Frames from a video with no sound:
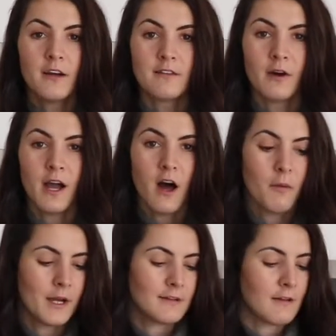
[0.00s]
So I
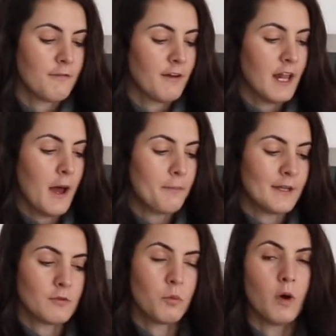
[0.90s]
always fill up
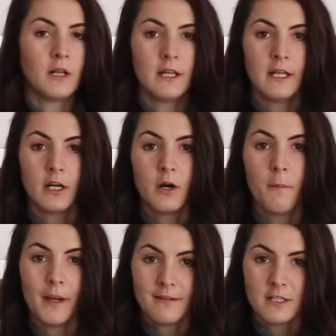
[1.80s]
this 1 liter
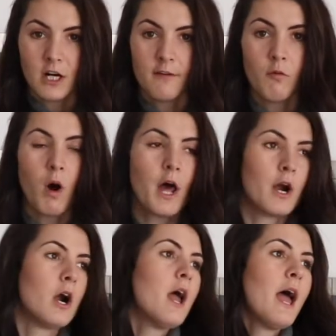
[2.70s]
mason jar of
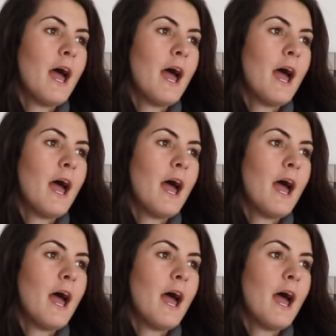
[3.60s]
water,